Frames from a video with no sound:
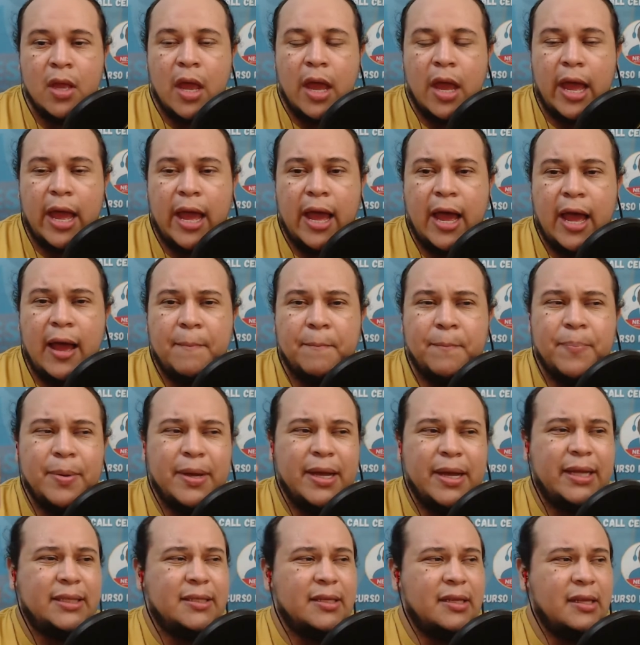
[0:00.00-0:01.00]

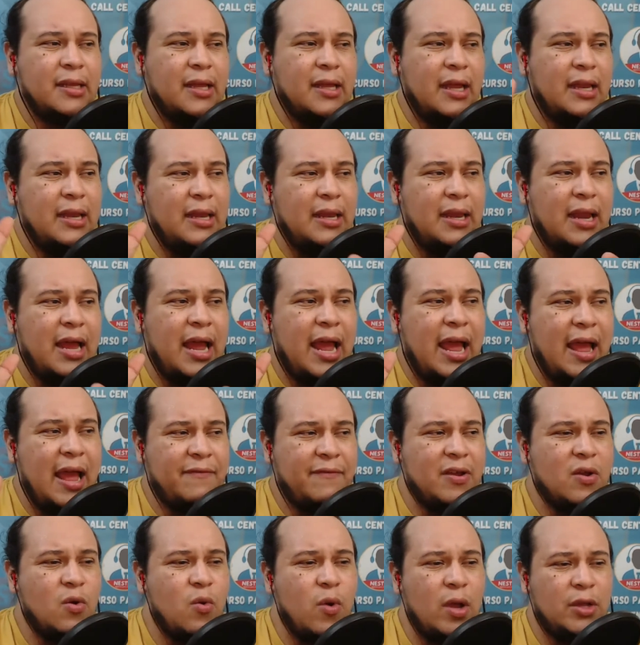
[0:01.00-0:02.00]
But I
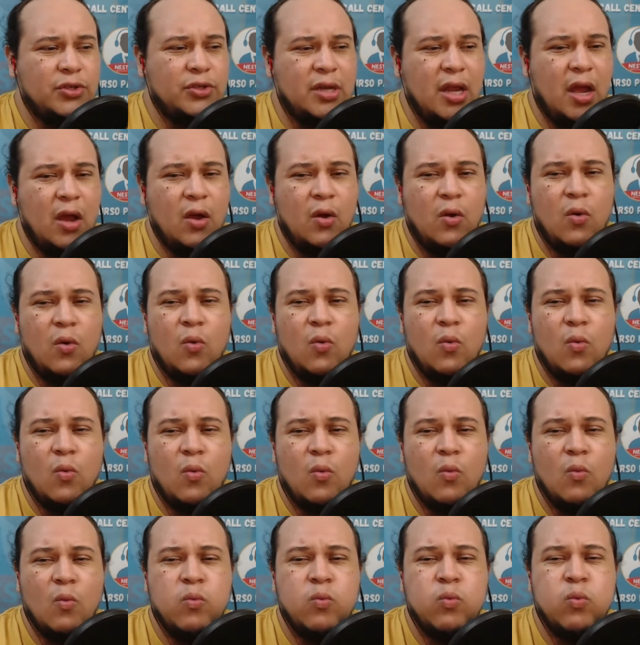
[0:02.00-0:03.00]
have a question now.
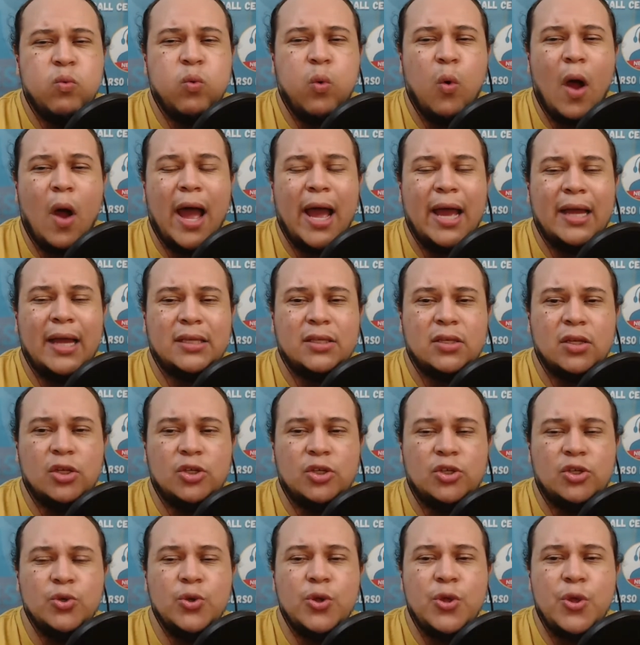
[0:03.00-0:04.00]
What
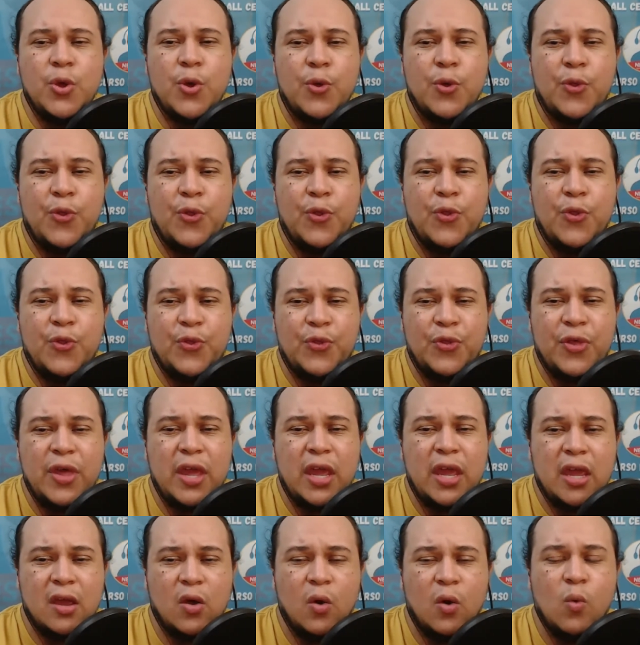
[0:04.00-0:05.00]
do you
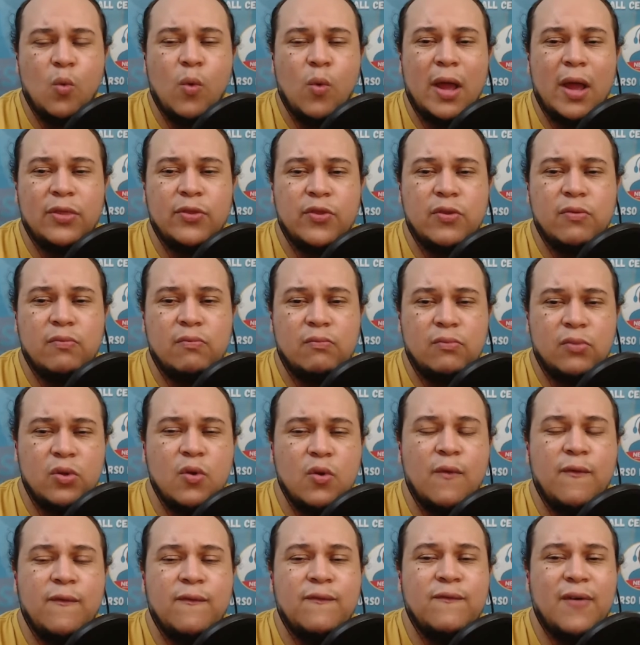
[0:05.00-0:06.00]
think, or what
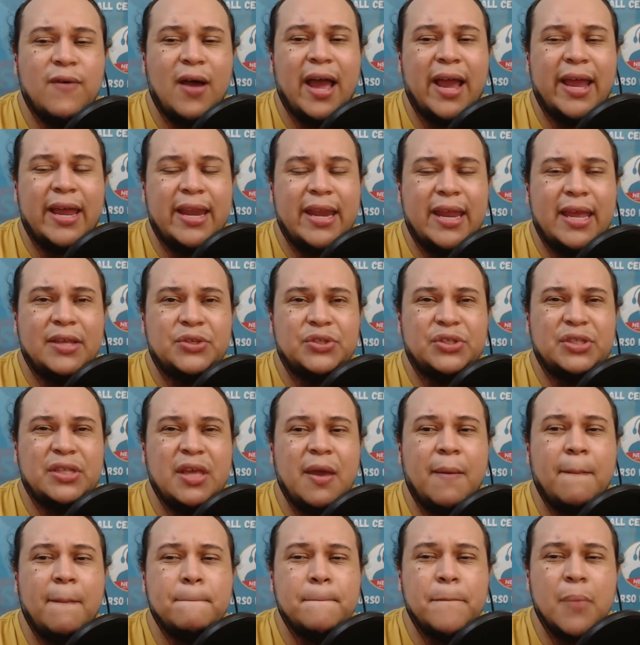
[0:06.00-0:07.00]
you find is
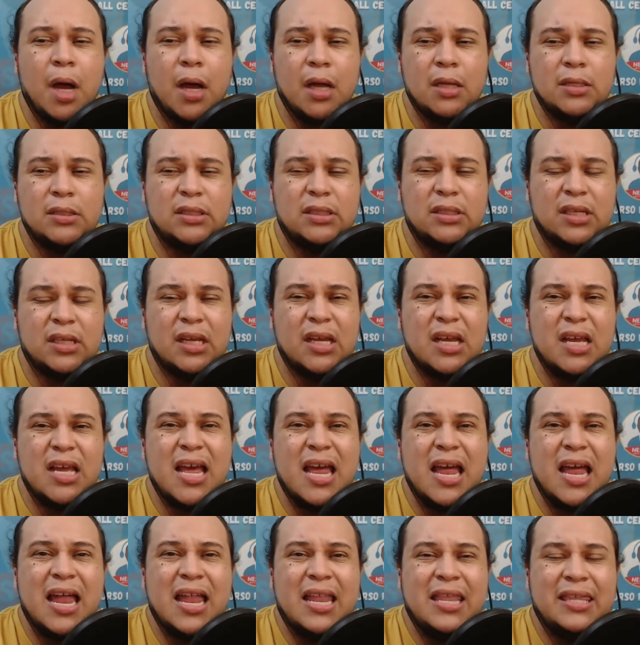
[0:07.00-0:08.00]
the most
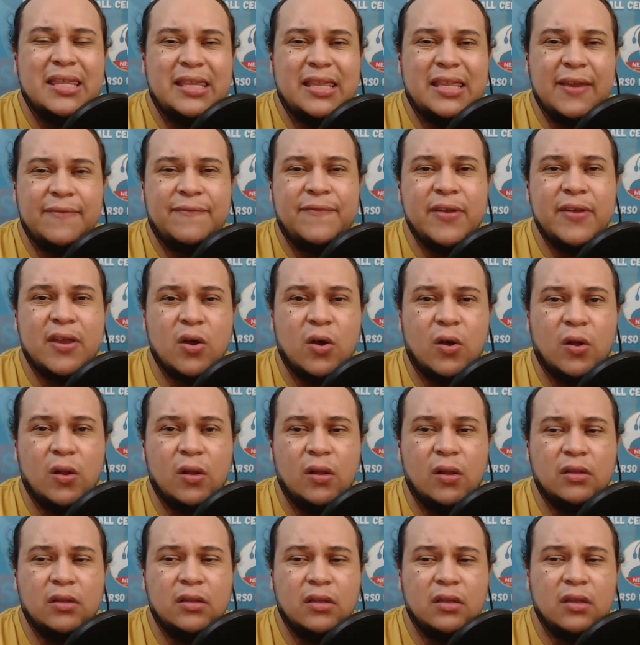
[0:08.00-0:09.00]

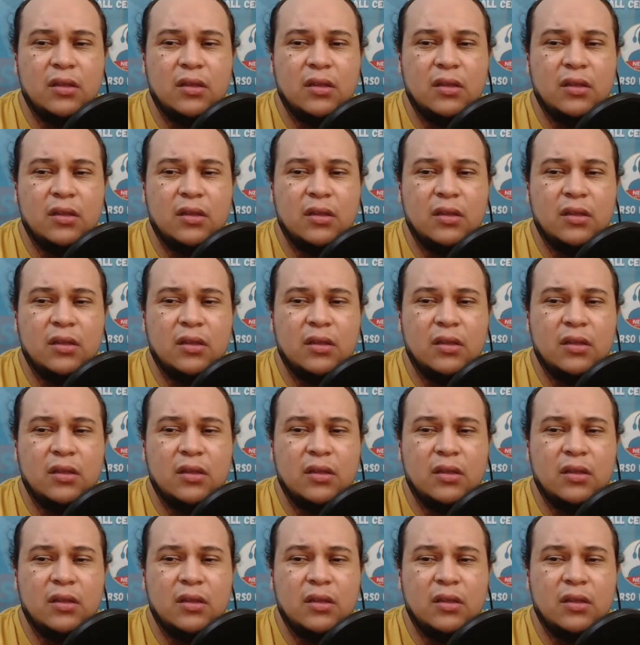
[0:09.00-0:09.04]
difficult